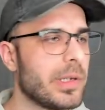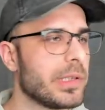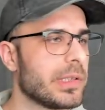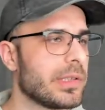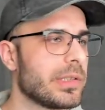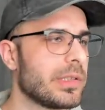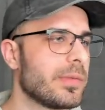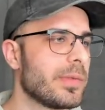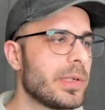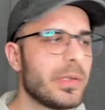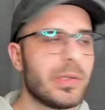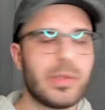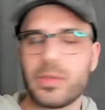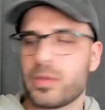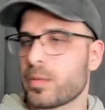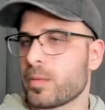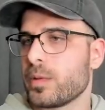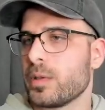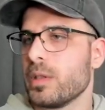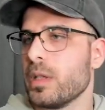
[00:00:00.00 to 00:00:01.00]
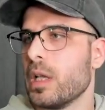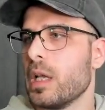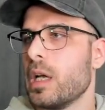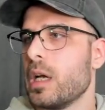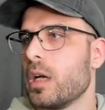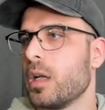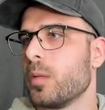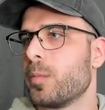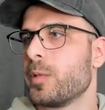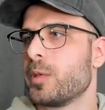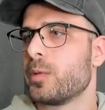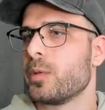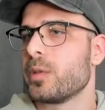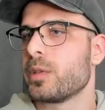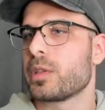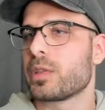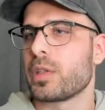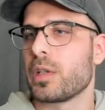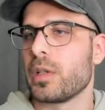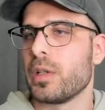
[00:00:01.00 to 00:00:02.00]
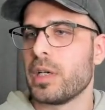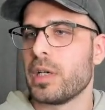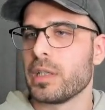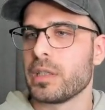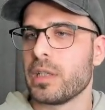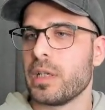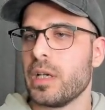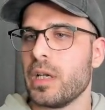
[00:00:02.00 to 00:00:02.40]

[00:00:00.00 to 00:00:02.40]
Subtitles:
This is very useful. I'll be doing this a lot.